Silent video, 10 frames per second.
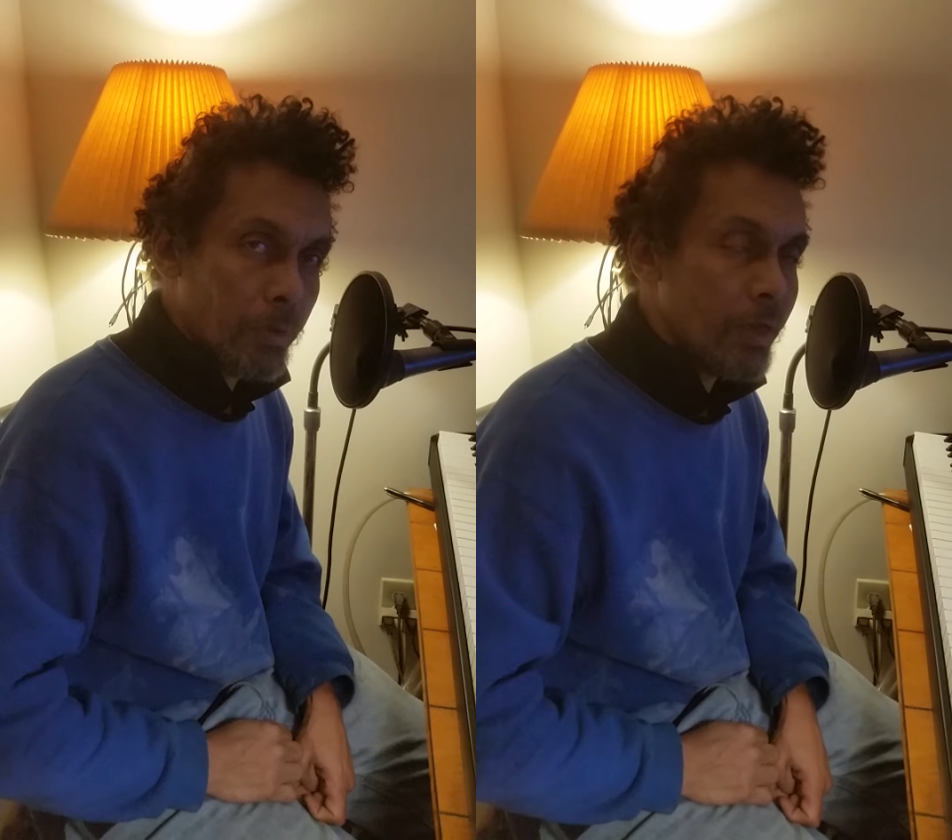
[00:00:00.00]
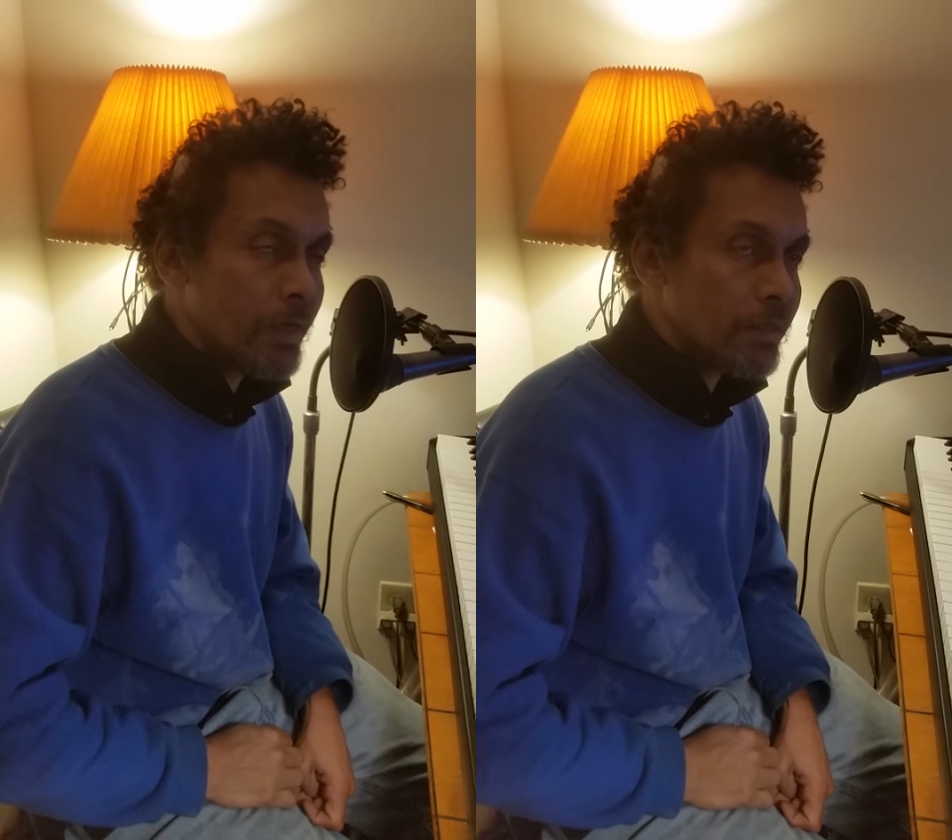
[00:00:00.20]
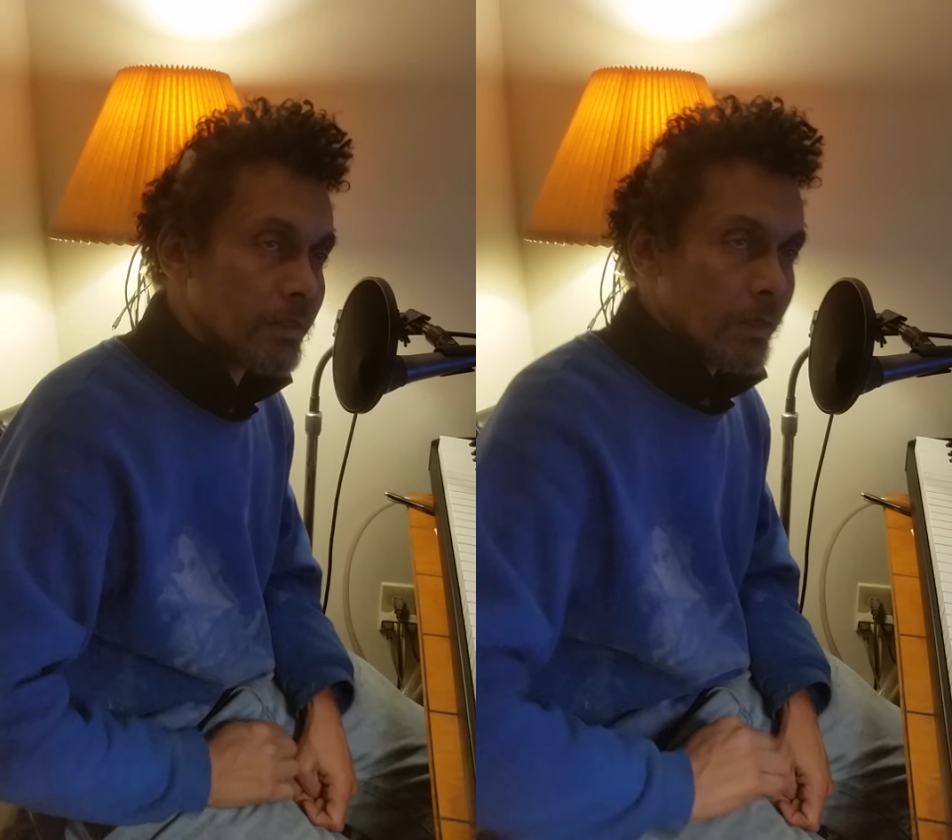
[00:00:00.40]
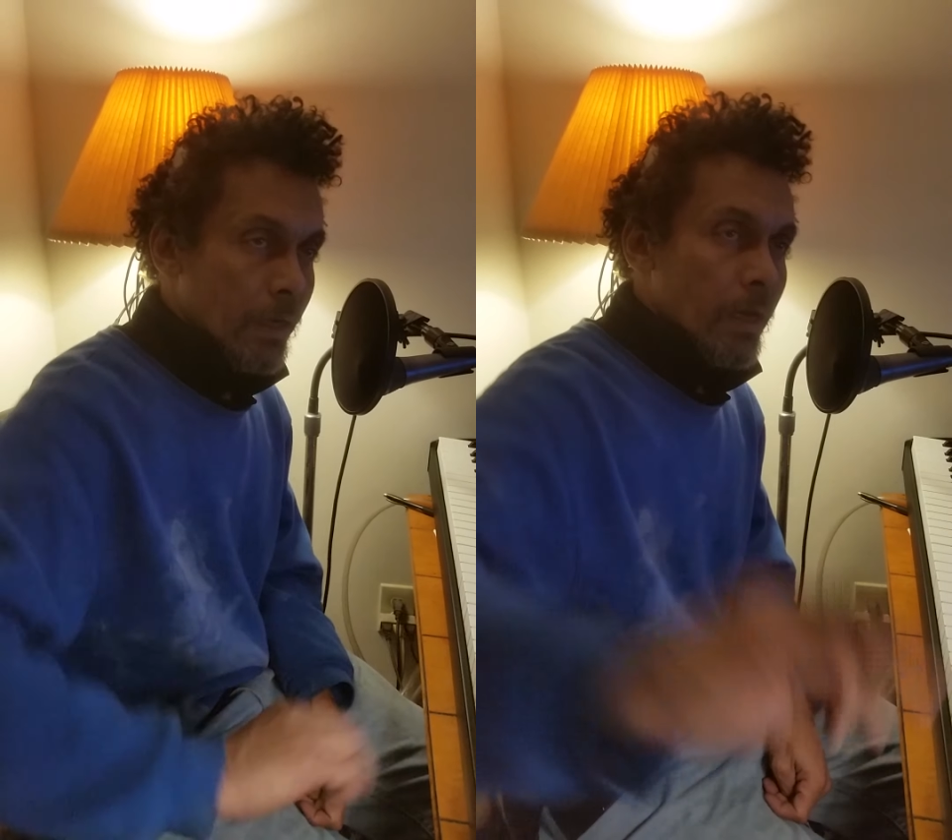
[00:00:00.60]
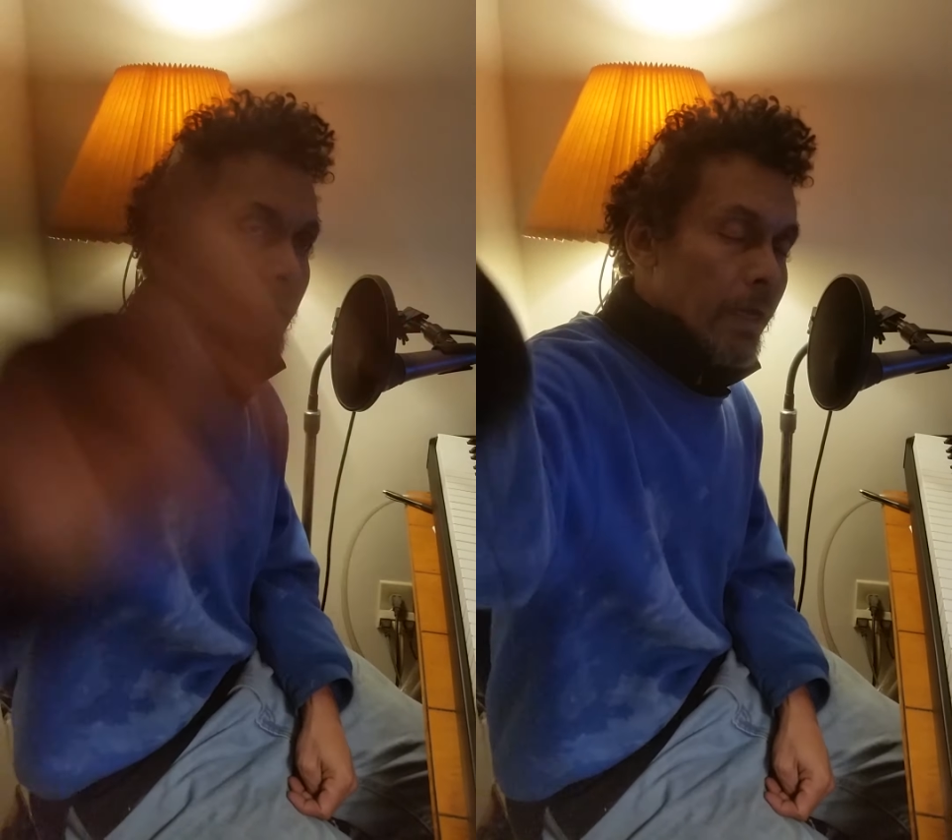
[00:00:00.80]
Plus,
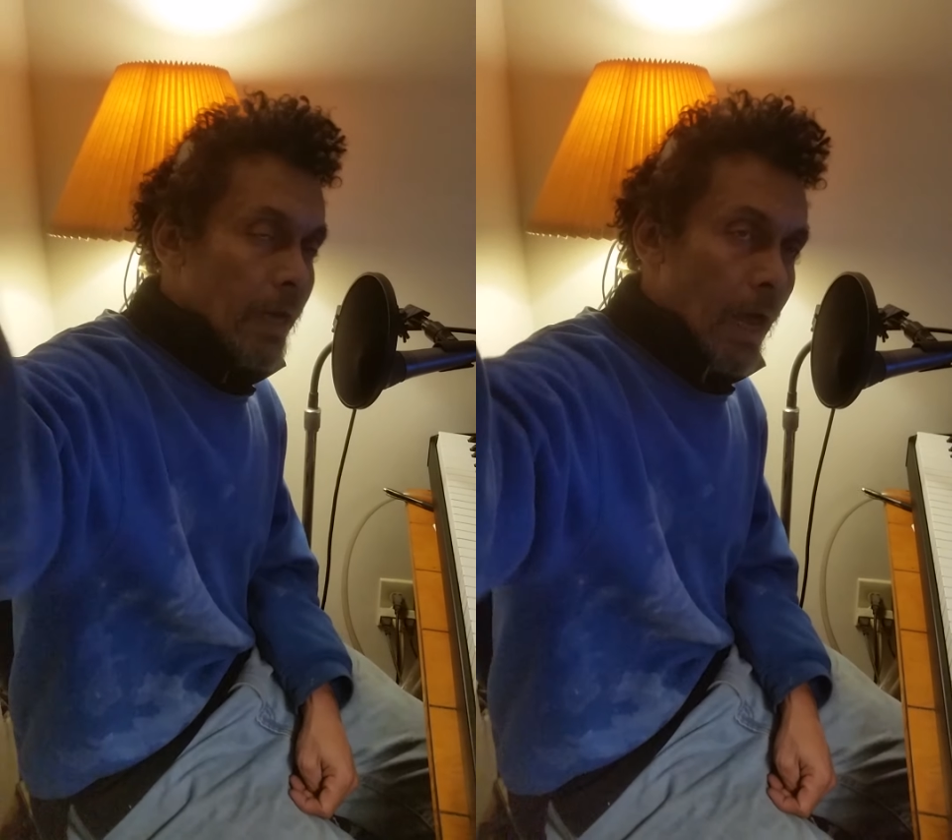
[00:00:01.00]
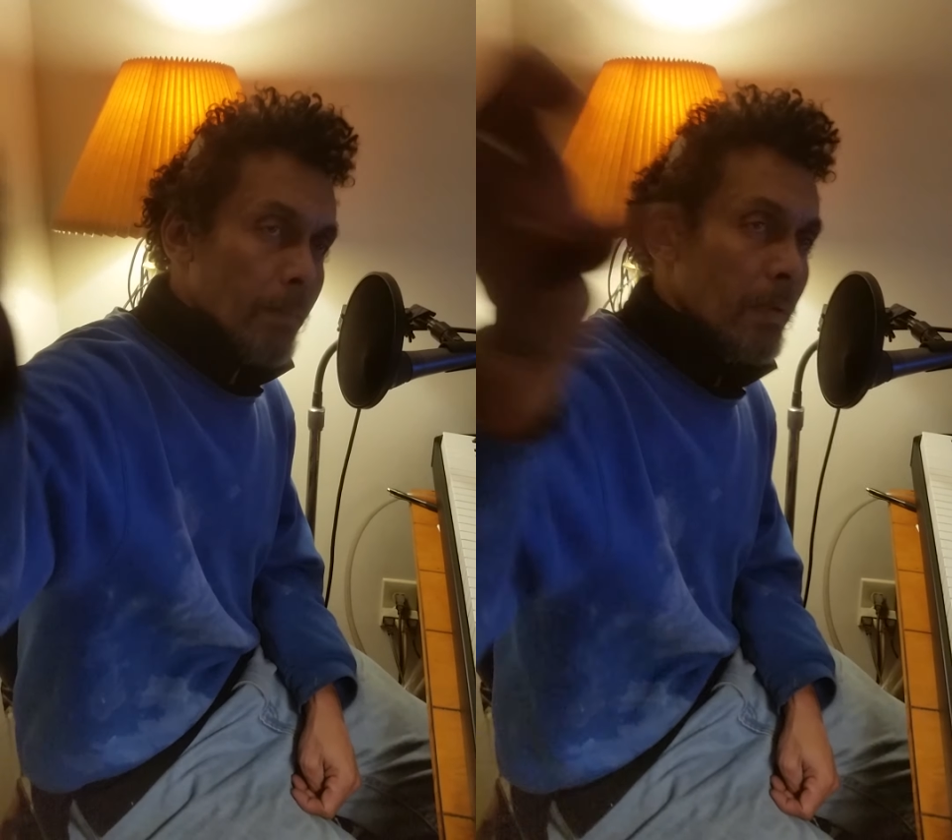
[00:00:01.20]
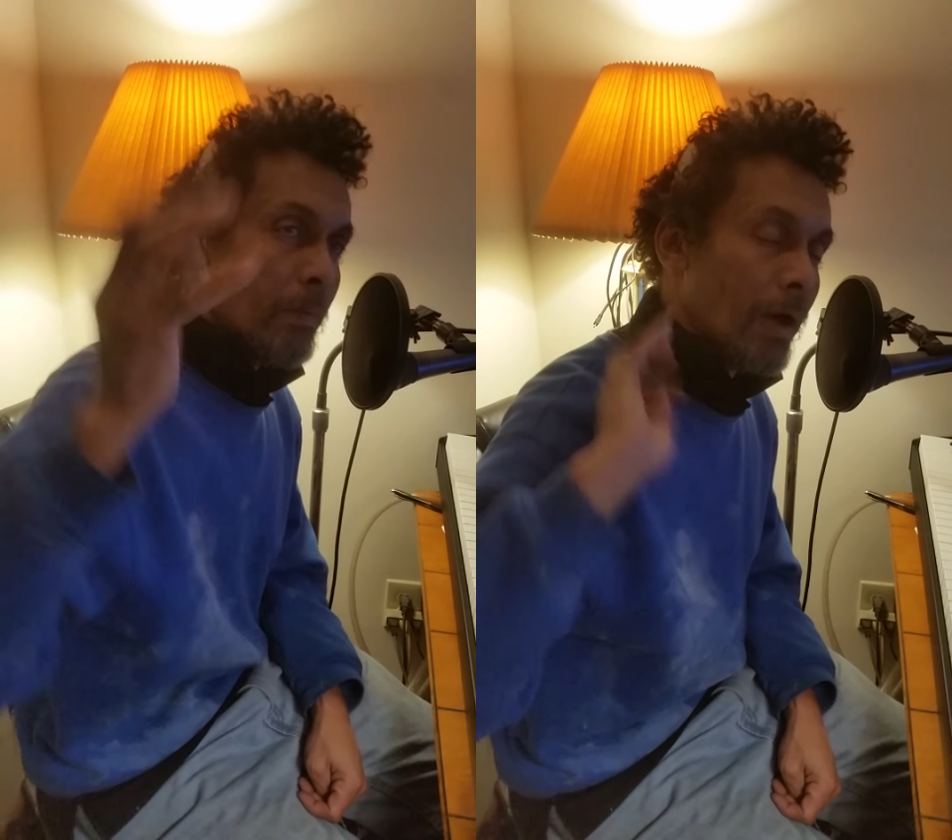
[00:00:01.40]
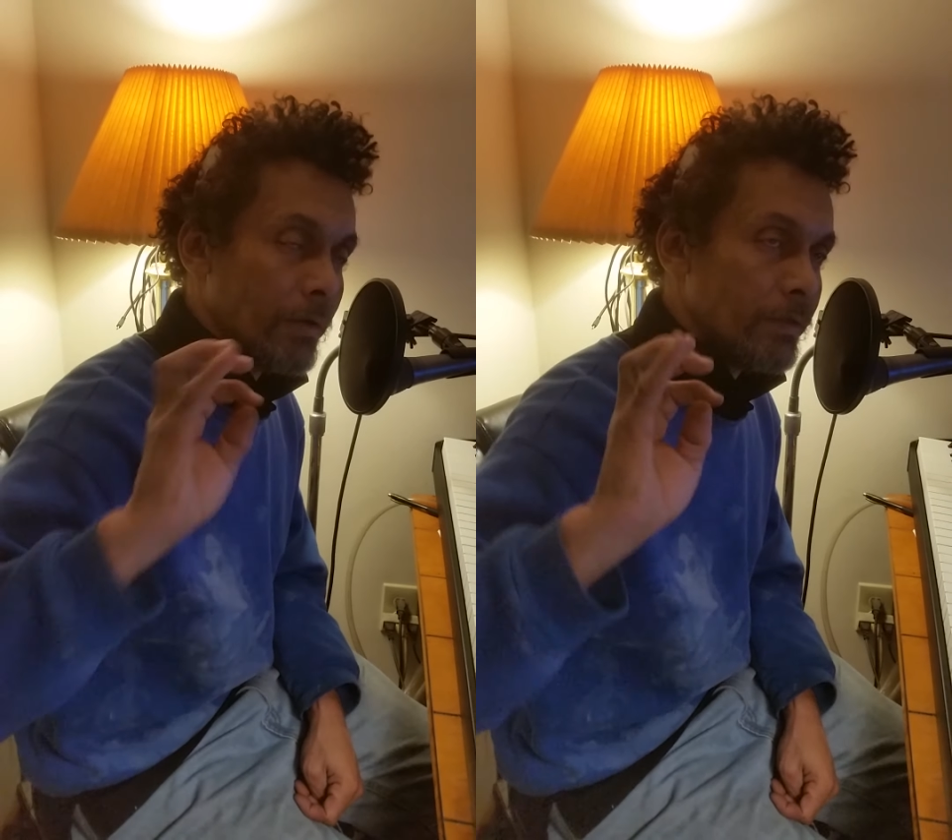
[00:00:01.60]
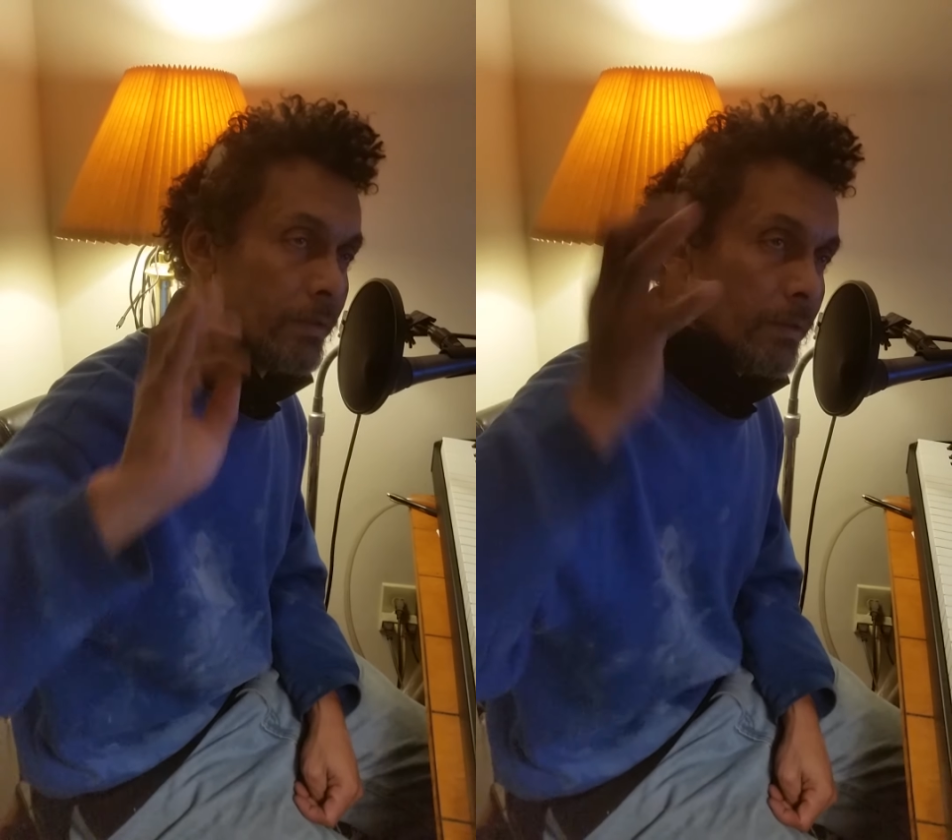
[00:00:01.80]
and I'm
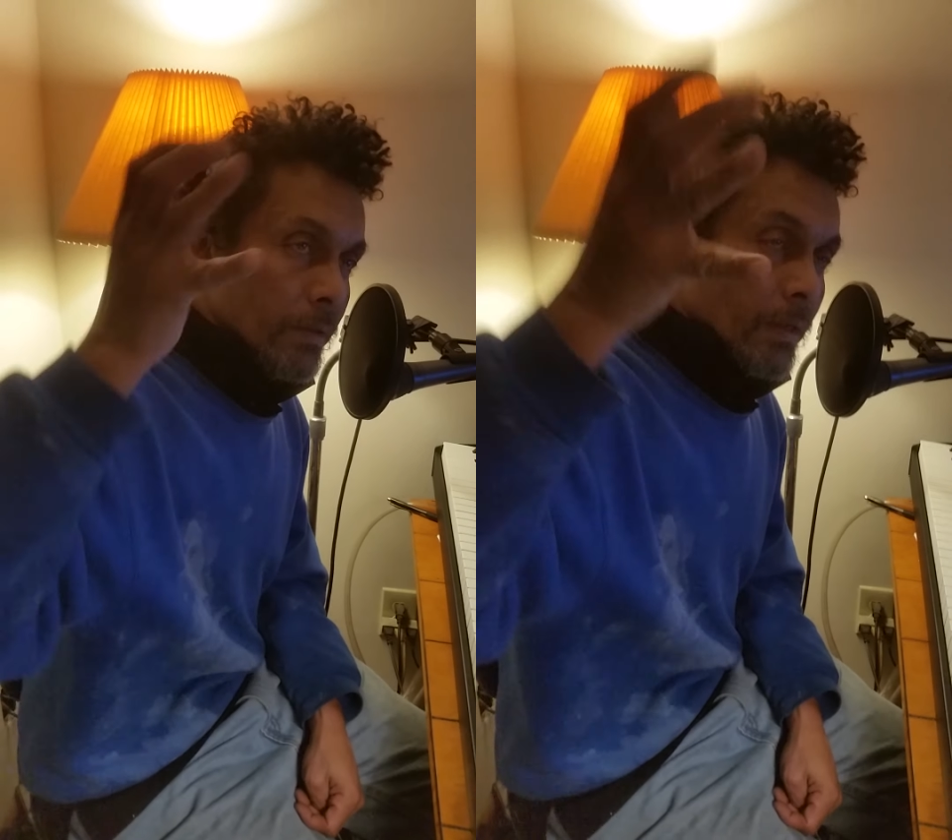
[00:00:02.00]
about to,